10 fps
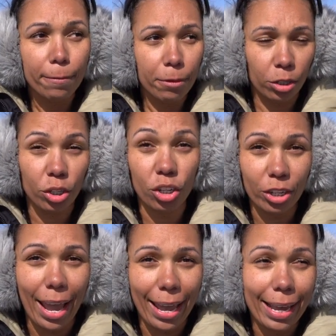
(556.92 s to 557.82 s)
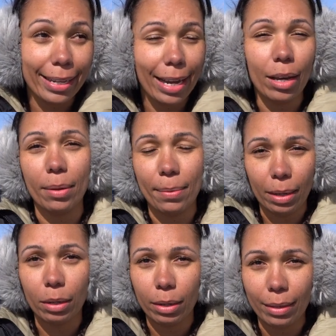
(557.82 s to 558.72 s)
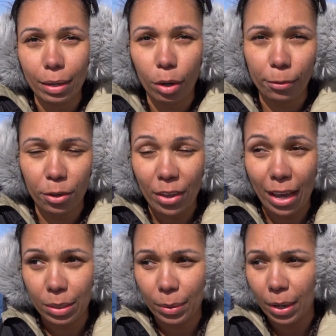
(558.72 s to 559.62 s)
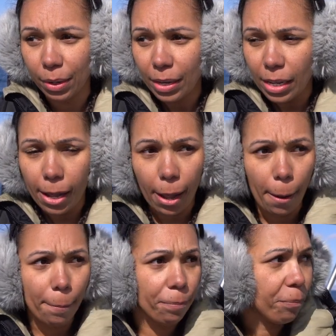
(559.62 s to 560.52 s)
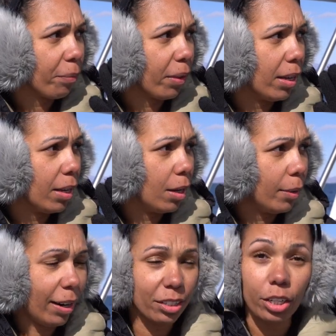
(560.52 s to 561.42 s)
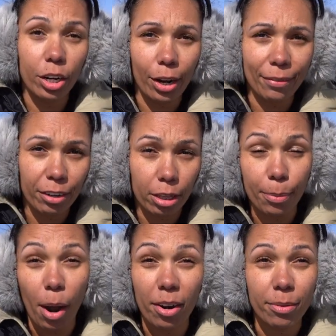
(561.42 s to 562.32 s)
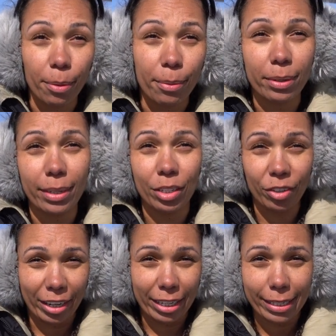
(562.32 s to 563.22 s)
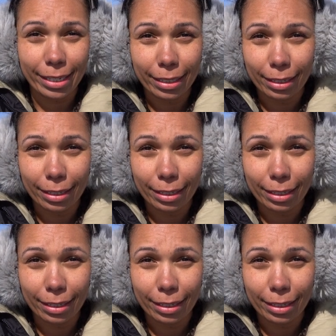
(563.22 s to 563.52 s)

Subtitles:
So as soon as you get here, tell them and they'll offer you that as well. We're actually going to go have a look at the bar in a moment because there's drinks.